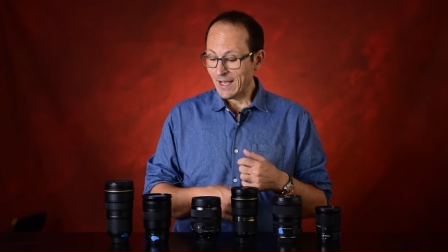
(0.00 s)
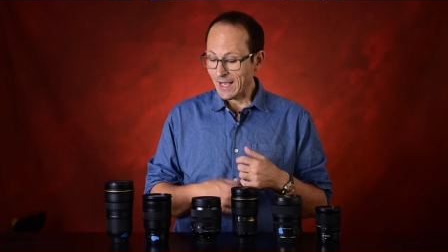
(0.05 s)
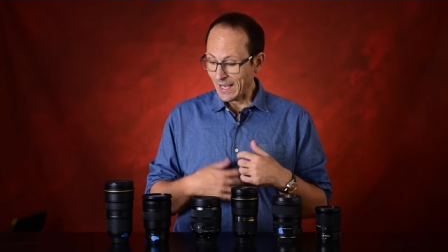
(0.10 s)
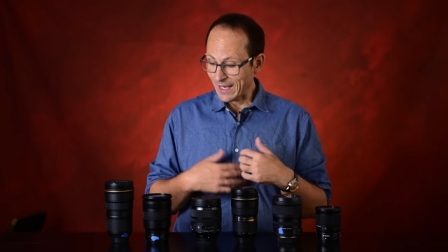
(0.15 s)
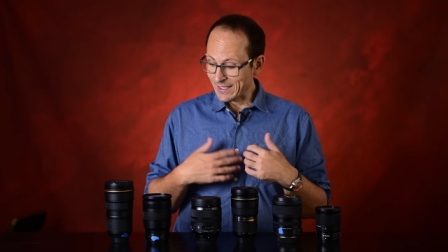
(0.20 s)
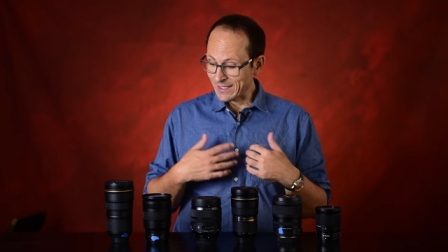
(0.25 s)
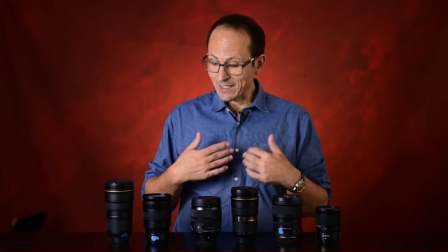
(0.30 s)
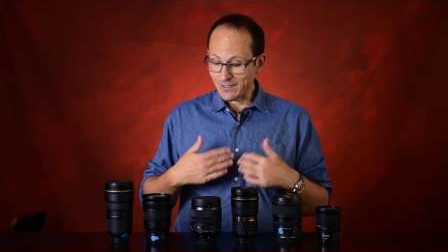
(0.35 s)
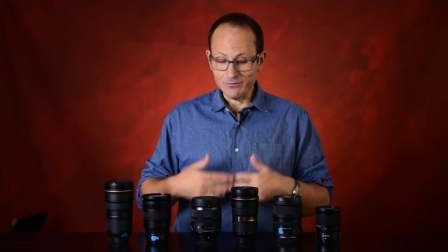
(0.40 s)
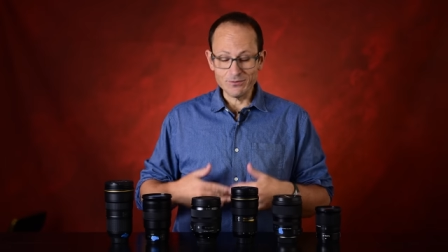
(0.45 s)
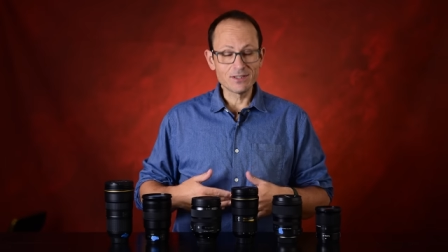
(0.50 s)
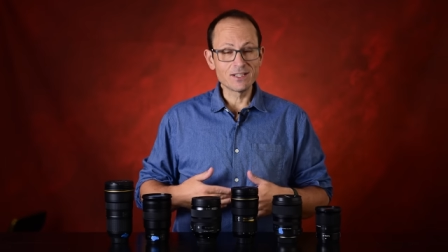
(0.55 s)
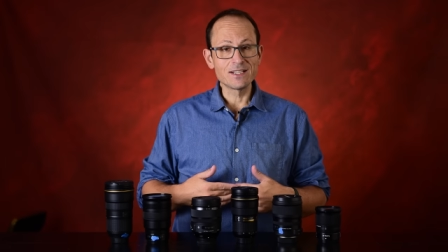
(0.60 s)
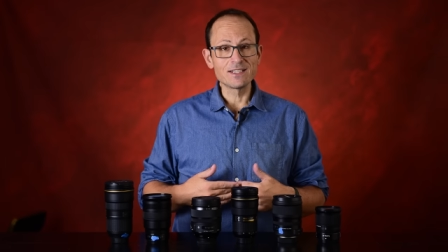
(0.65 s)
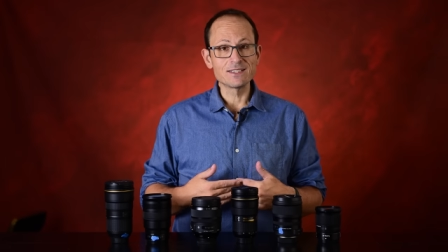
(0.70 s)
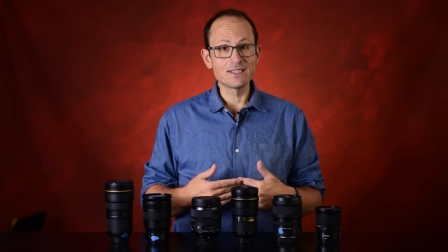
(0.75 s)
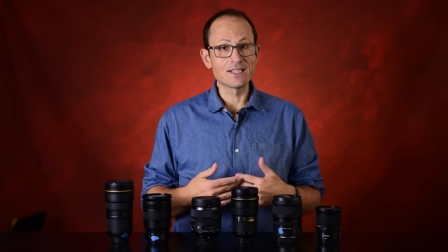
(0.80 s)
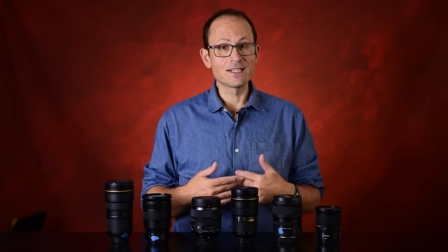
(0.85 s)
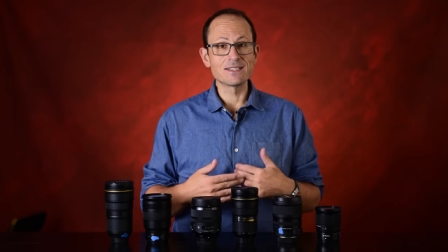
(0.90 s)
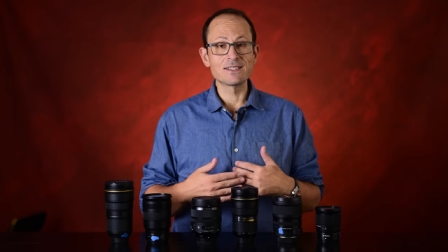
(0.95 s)
And given
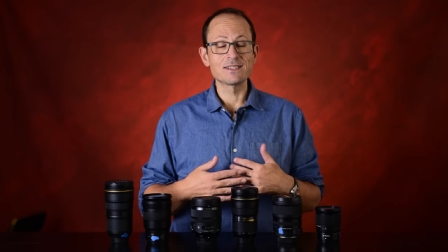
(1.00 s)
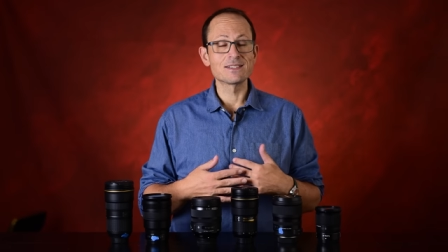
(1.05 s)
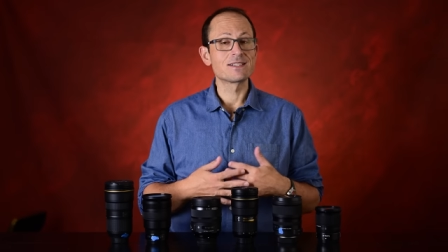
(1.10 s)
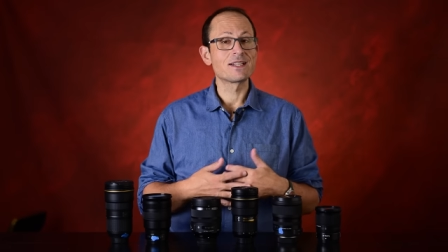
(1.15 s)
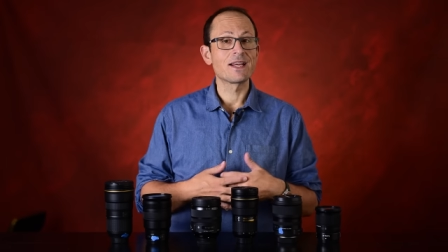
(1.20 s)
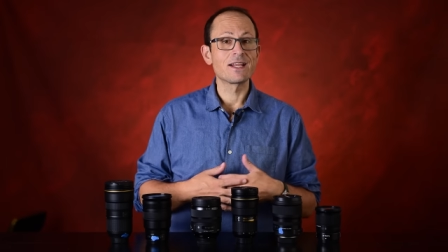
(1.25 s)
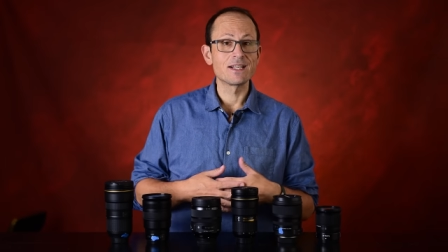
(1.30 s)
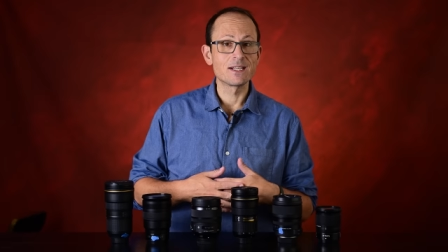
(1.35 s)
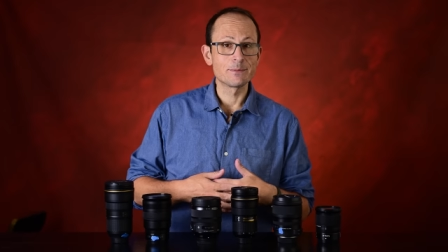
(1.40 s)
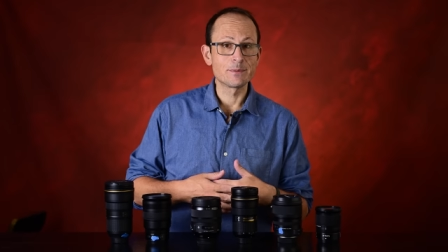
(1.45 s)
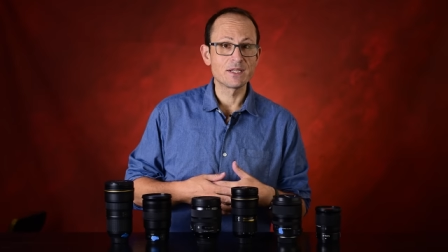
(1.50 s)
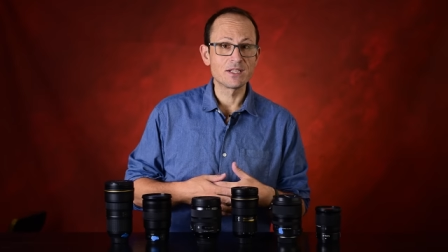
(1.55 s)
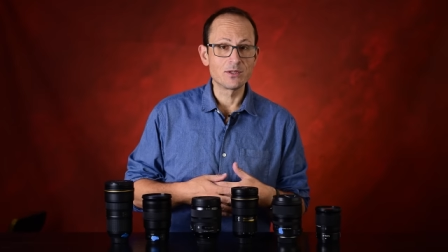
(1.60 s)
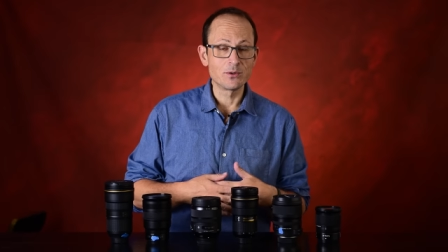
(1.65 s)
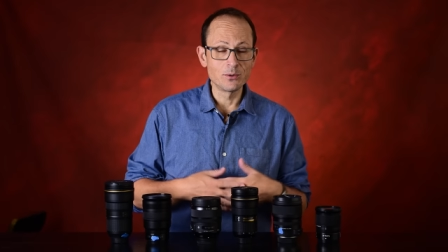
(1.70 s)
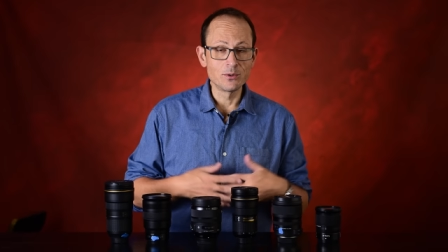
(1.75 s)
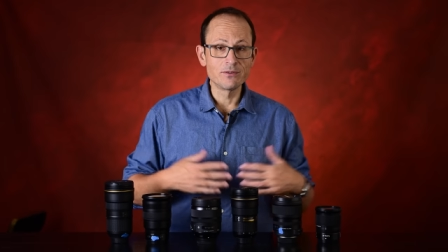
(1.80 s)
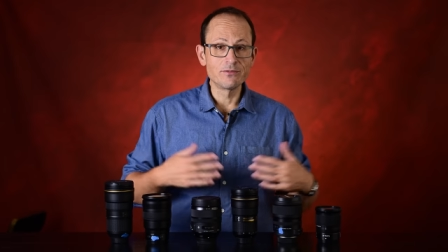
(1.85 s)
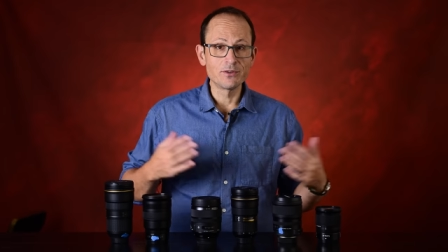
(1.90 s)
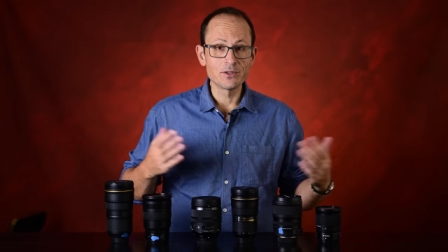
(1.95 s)
these lenses tend to be
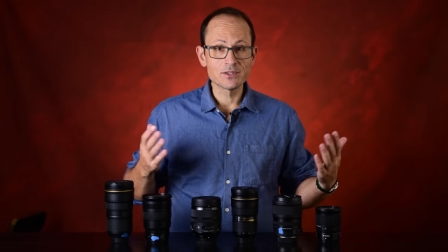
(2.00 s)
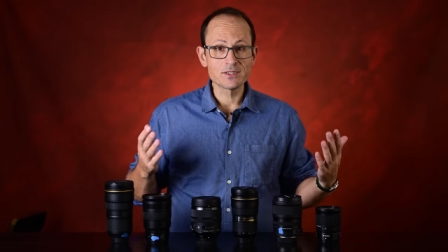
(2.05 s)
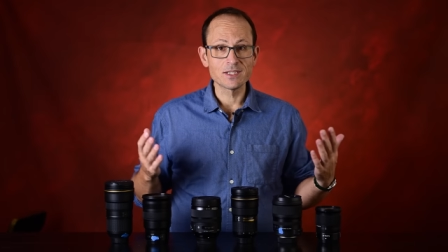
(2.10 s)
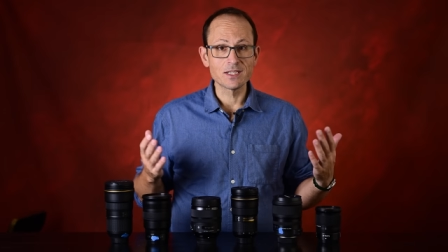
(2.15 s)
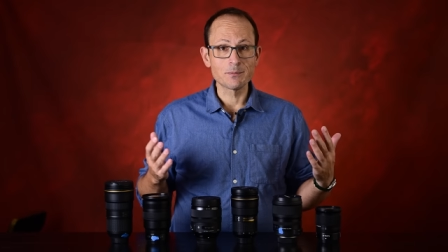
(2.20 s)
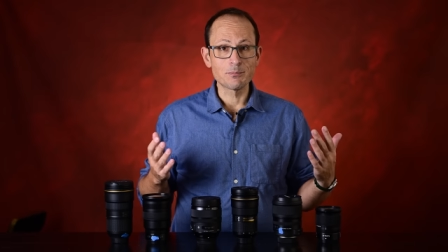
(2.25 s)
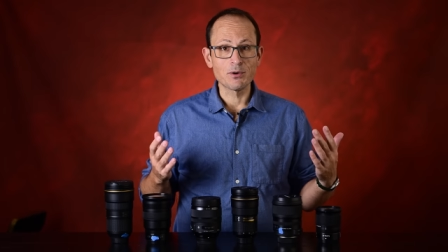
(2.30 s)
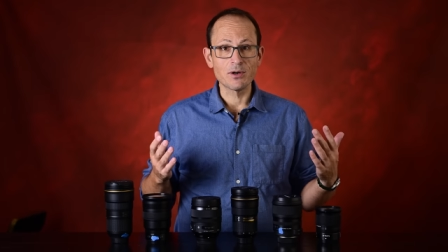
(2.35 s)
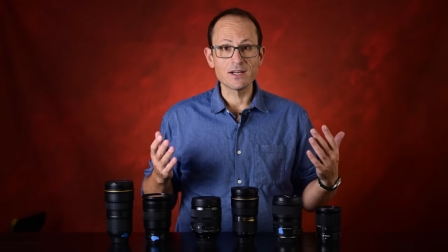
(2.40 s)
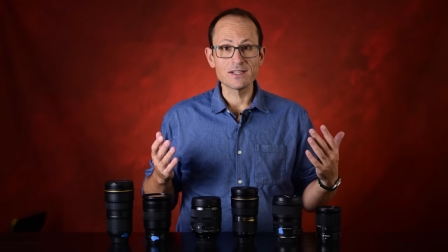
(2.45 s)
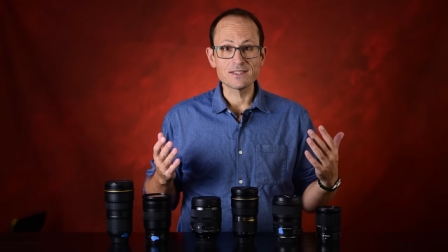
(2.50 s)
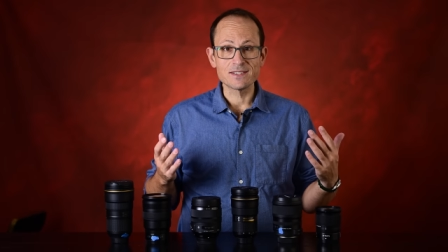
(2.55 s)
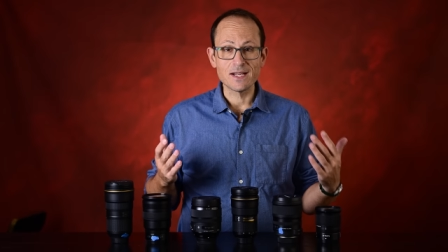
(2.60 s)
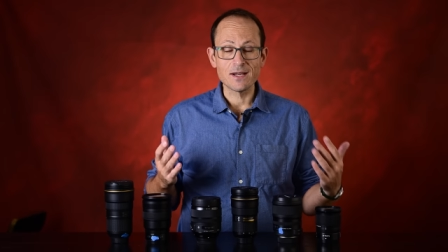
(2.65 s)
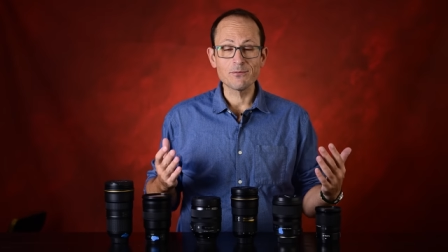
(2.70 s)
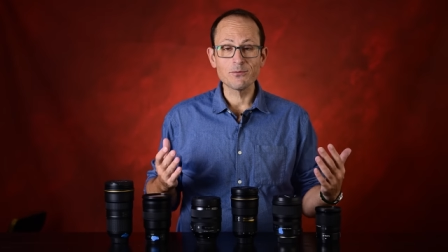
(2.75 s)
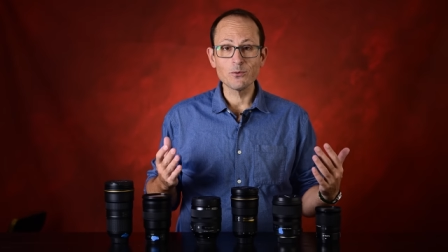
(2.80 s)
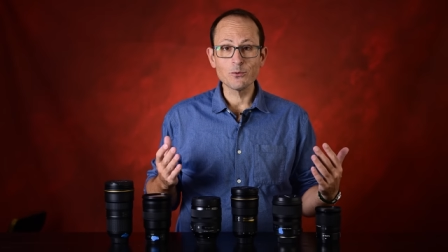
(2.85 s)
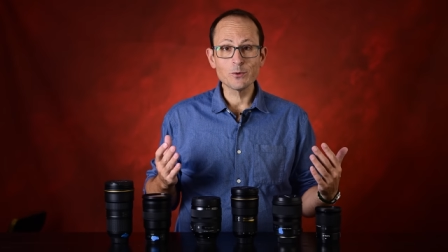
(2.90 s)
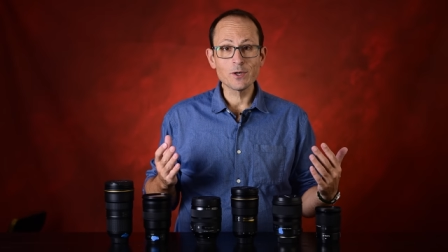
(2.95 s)
universally priced
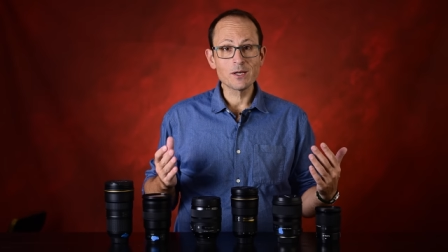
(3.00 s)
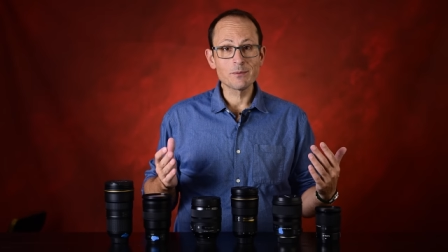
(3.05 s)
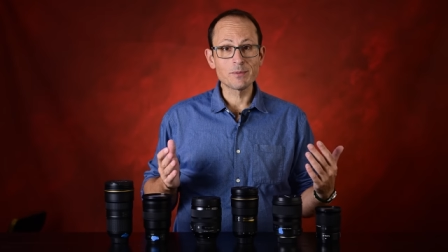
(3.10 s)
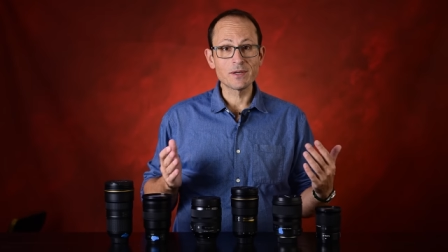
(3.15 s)
everywhere,